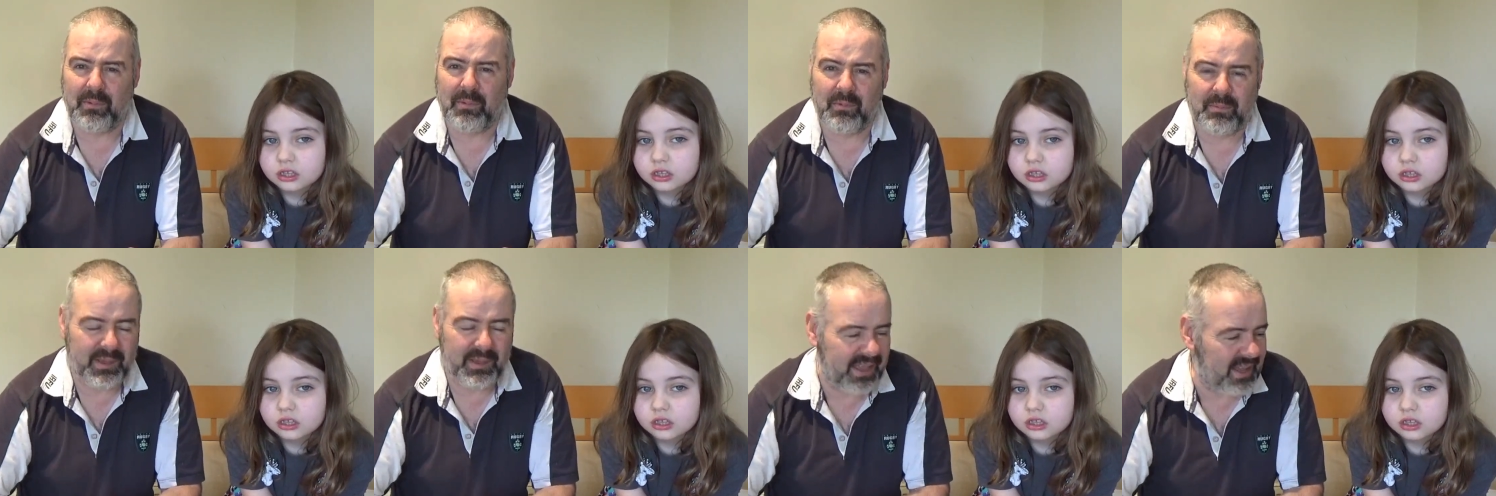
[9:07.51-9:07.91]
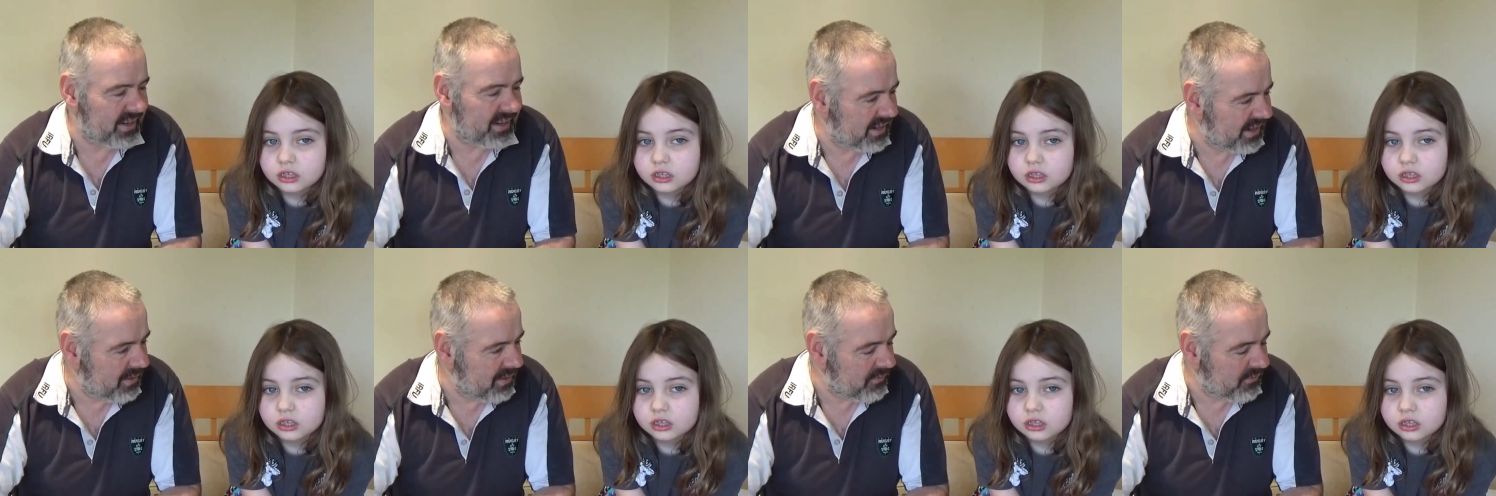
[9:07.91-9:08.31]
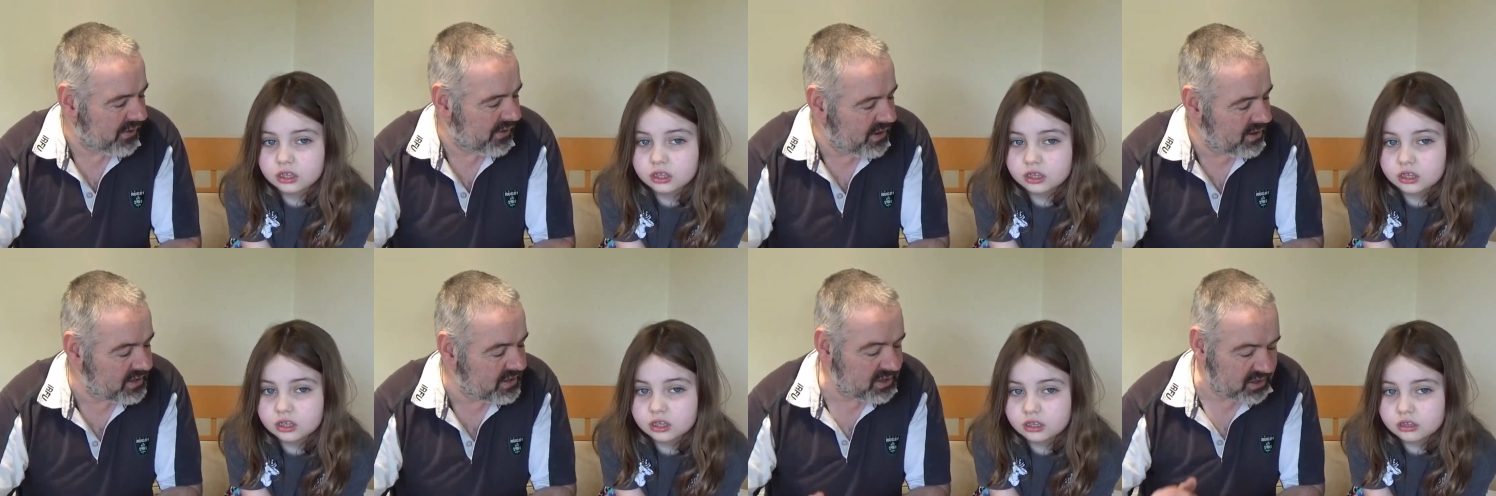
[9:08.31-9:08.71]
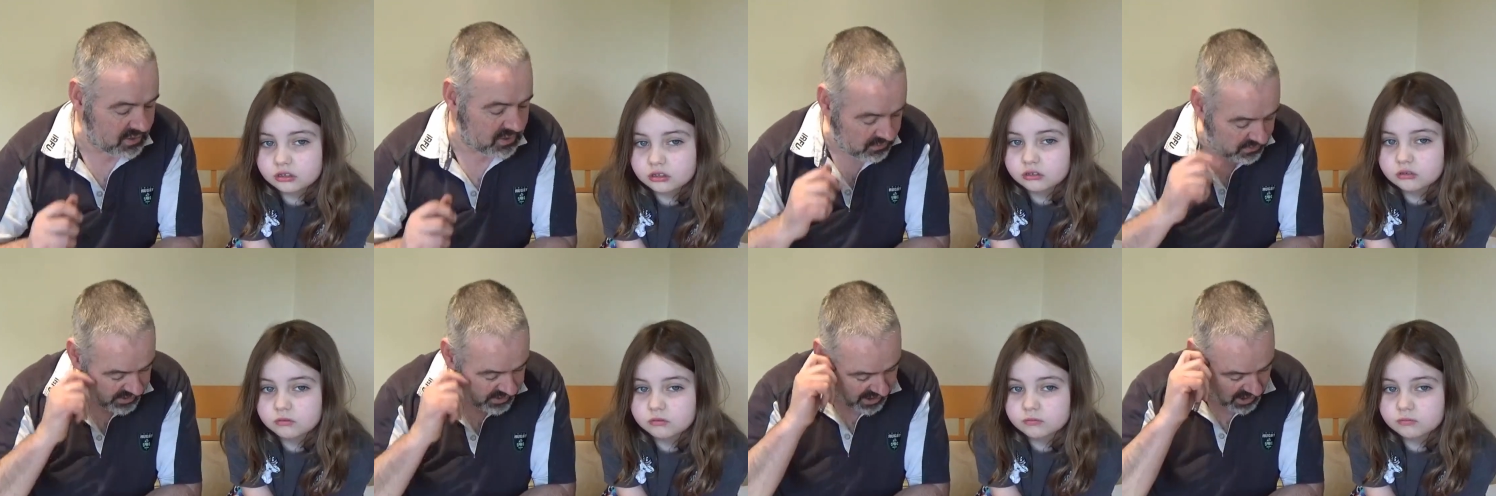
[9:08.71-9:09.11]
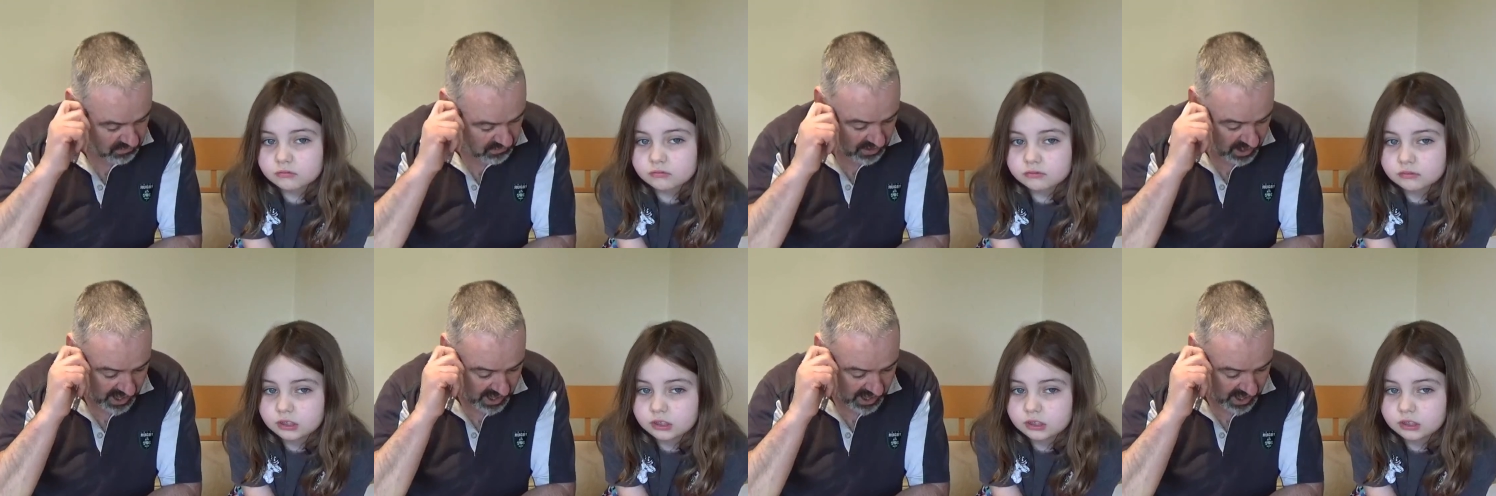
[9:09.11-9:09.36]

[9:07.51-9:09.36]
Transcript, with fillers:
Speaker 1: but we'll be getting it out fairly soon now.